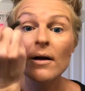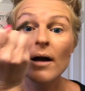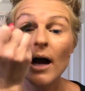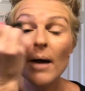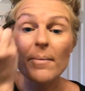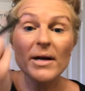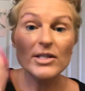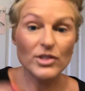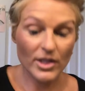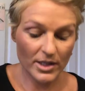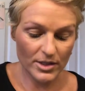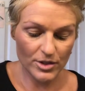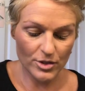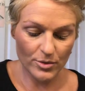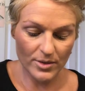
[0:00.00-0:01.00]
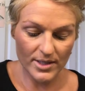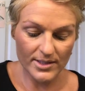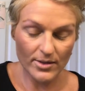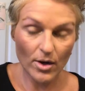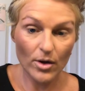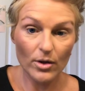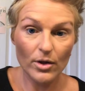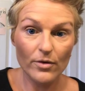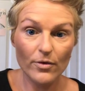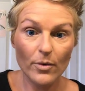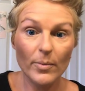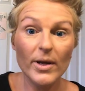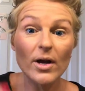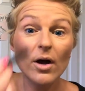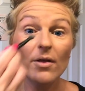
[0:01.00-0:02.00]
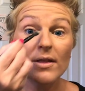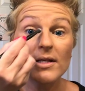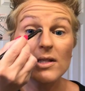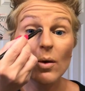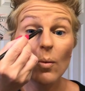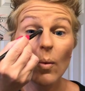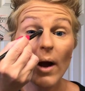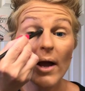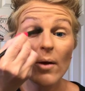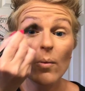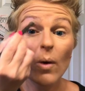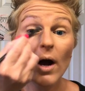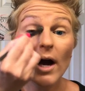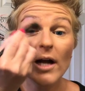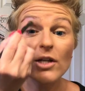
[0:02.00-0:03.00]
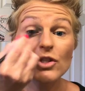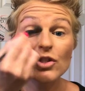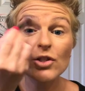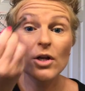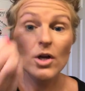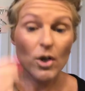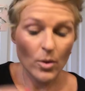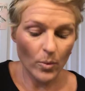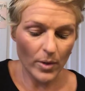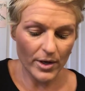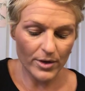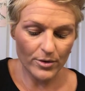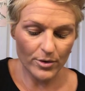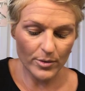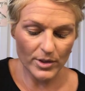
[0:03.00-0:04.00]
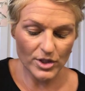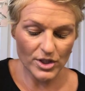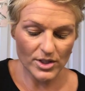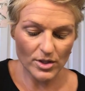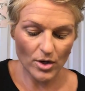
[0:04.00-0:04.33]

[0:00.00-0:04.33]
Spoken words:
I'm actually gonna do this all over, and we call this a whitewash, where you do it just